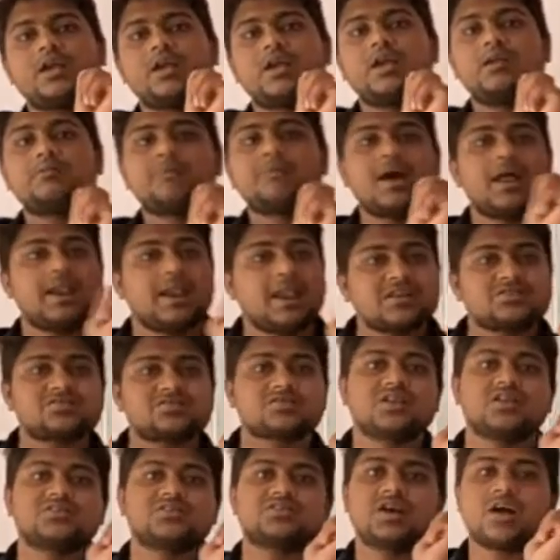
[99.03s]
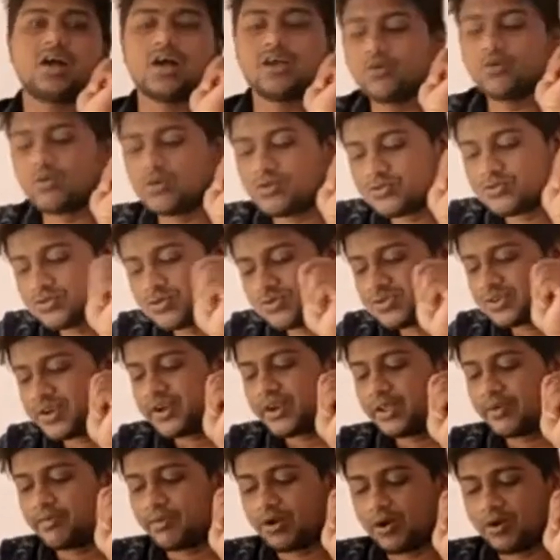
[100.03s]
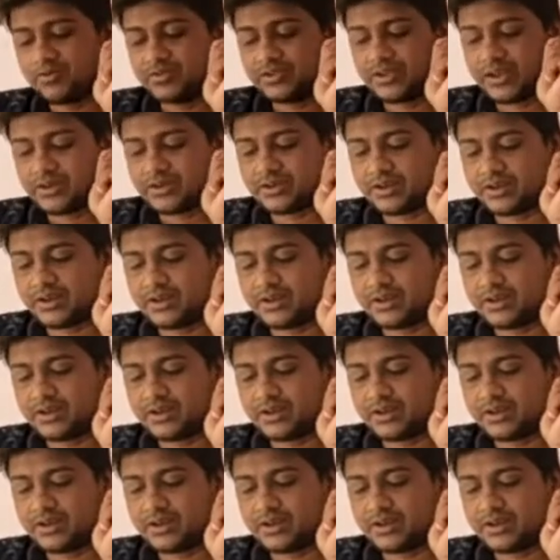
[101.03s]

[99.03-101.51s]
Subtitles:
in my last class, I also said about that